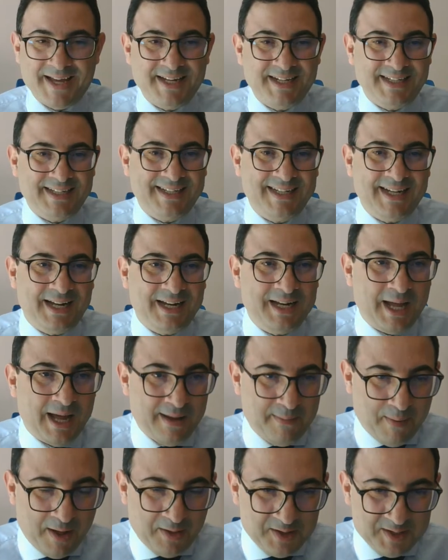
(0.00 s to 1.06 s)
null
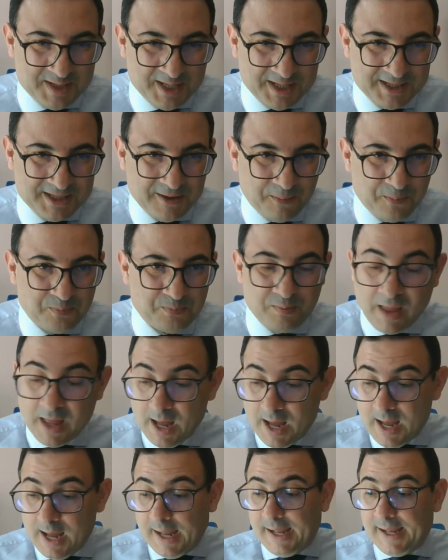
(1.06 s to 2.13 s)
hypothesis.
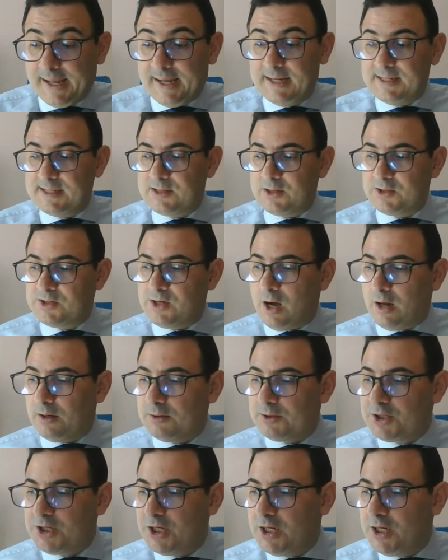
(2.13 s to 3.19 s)
In
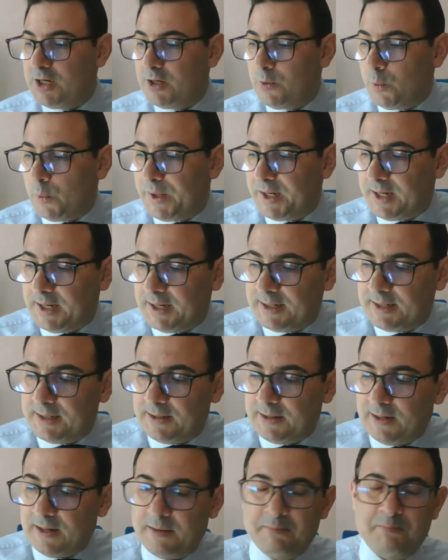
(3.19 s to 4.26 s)
sociology, we
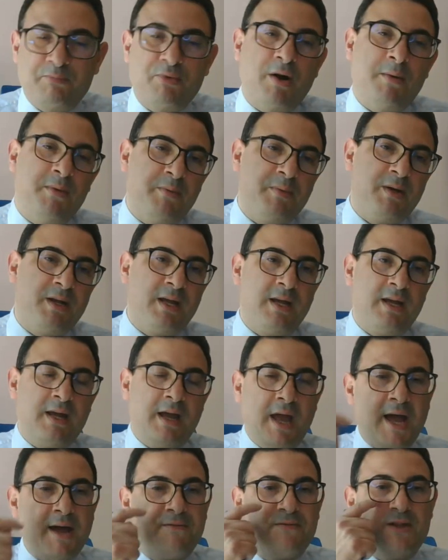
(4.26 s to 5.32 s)
can probably
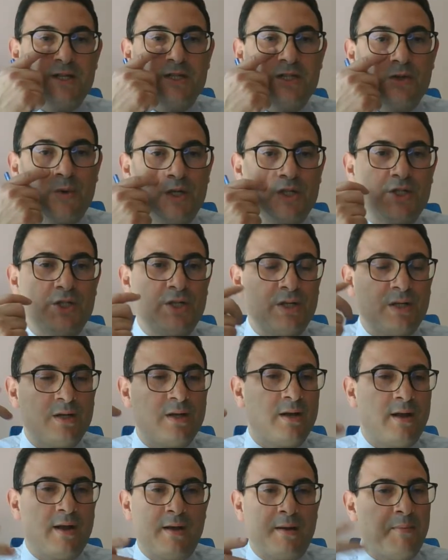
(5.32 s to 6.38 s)
have this
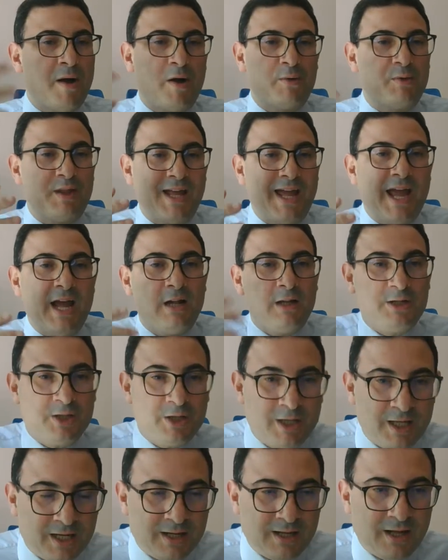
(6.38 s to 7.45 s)
question about the
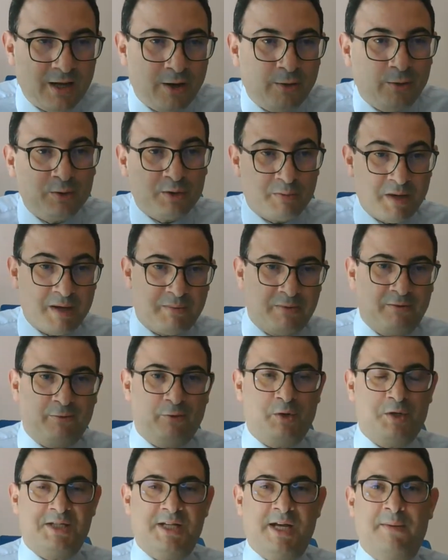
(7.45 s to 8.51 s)
elderly, old people,
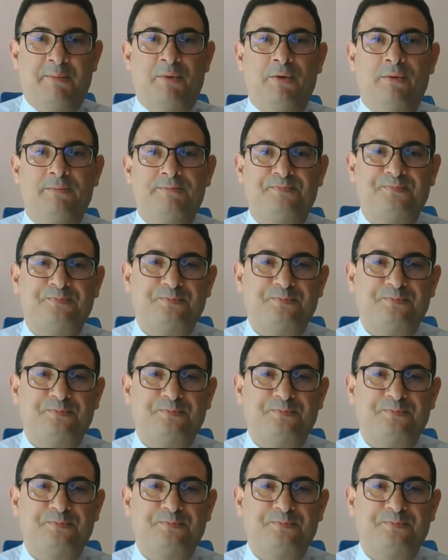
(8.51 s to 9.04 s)
for example.